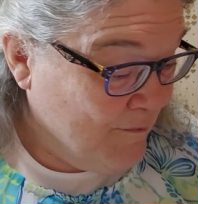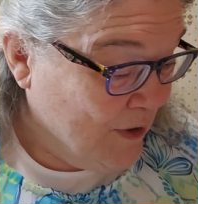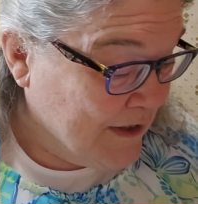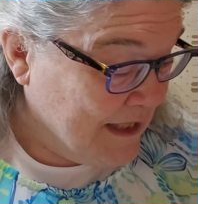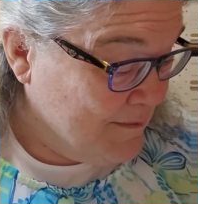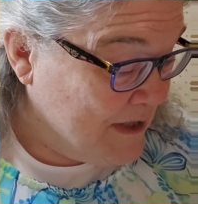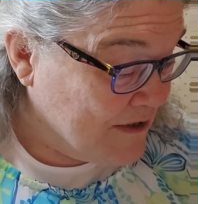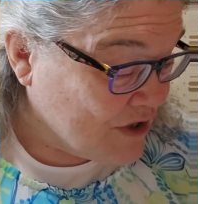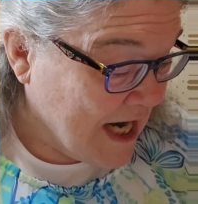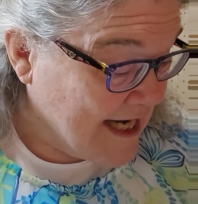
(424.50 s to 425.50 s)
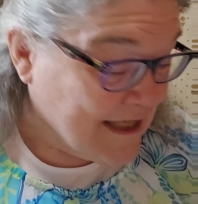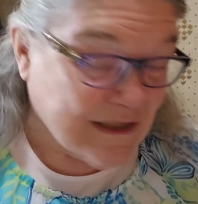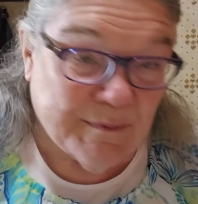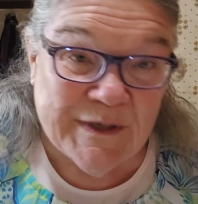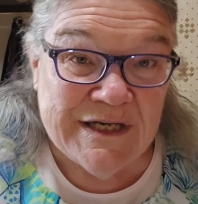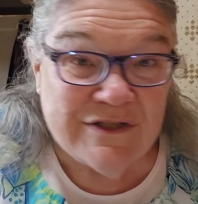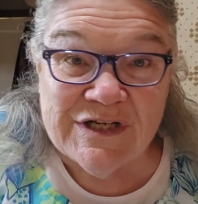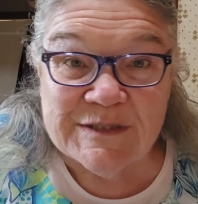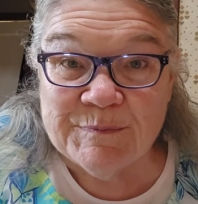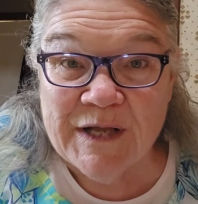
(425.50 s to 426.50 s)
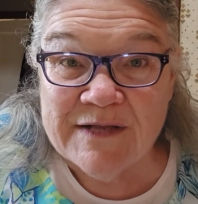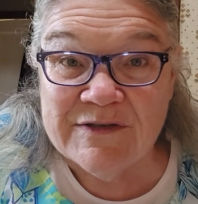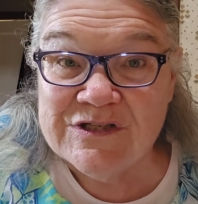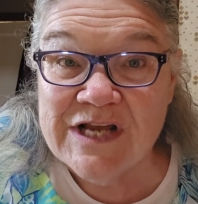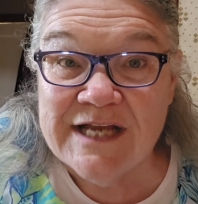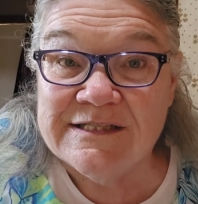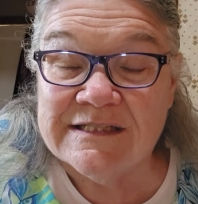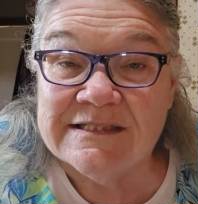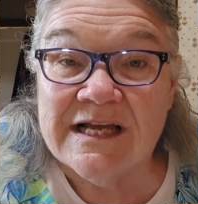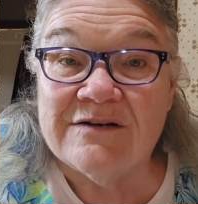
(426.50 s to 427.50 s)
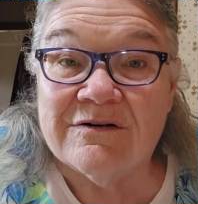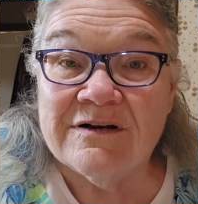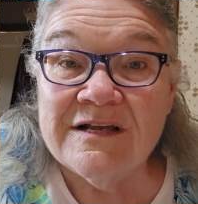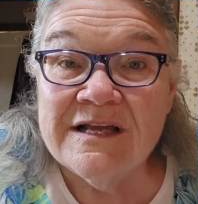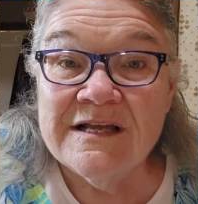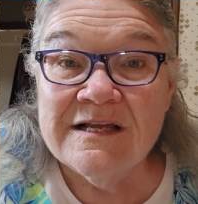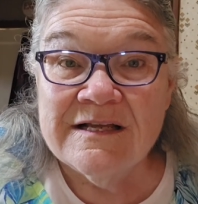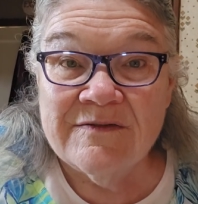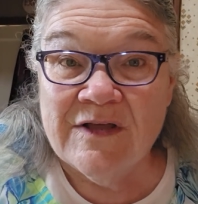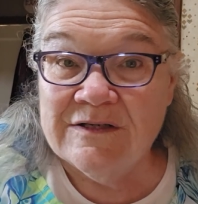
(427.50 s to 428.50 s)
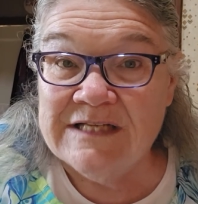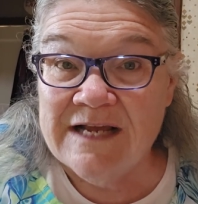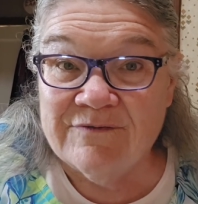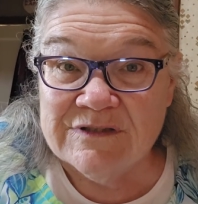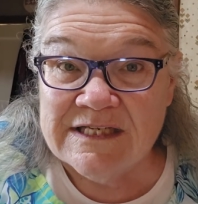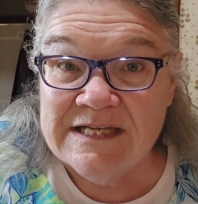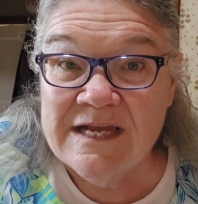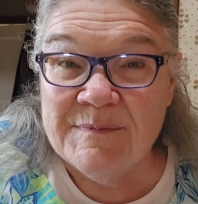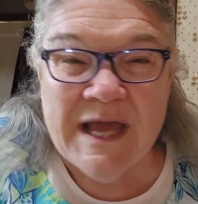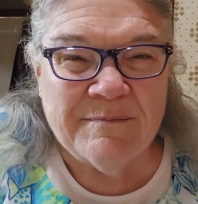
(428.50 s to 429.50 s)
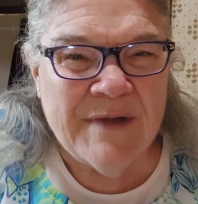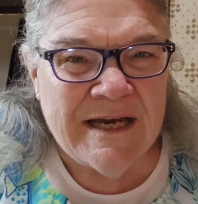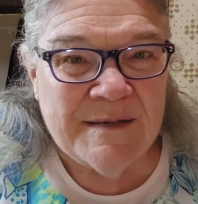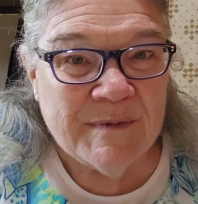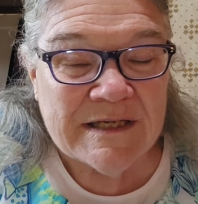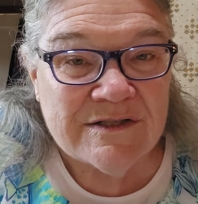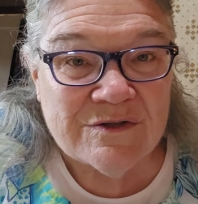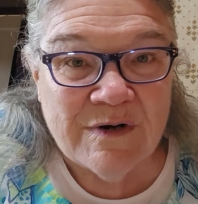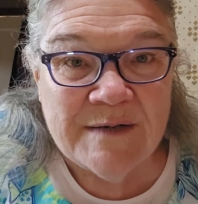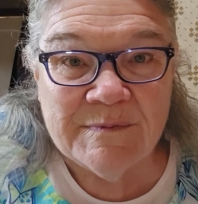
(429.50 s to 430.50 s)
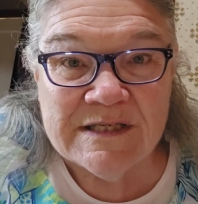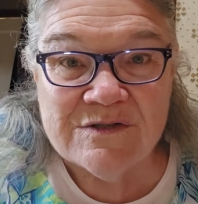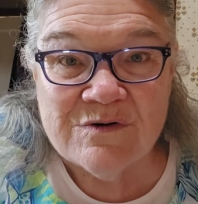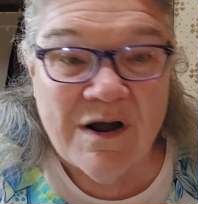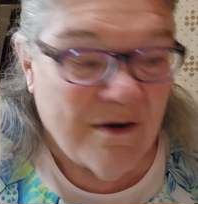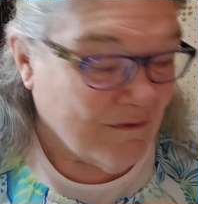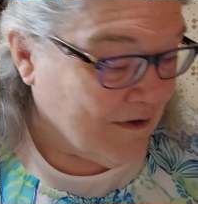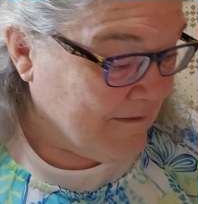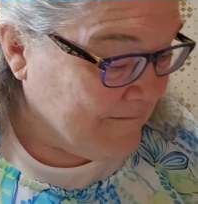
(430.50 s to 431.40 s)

putting him in chains, but he just plucked the chains asunder. The devils in him had made him extremely strong.